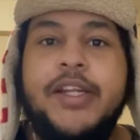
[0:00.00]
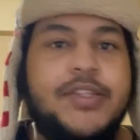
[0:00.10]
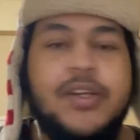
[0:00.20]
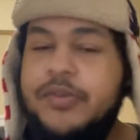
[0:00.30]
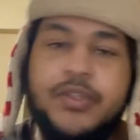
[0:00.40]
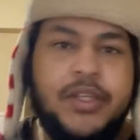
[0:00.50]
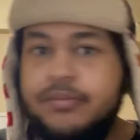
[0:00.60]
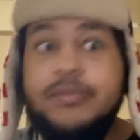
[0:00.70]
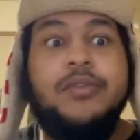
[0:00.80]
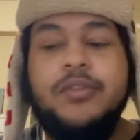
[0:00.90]
So I was like,
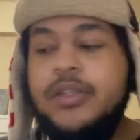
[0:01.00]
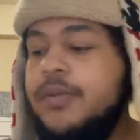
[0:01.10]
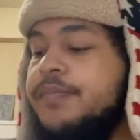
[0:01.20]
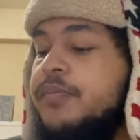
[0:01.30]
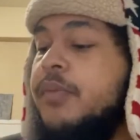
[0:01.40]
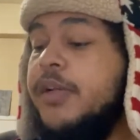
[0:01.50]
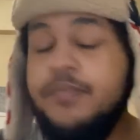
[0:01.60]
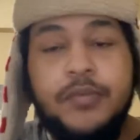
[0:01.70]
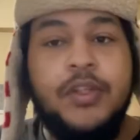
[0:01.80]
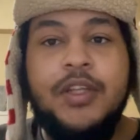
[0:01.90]
ugh. But
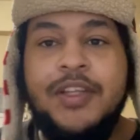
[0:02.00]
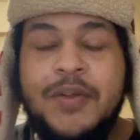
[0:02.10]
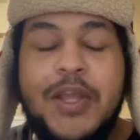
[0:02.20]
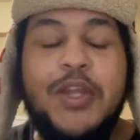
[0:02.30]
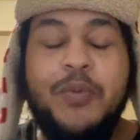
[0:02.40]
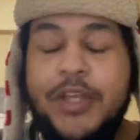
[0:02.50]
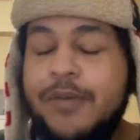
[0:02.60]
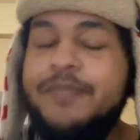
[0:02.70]
here we go.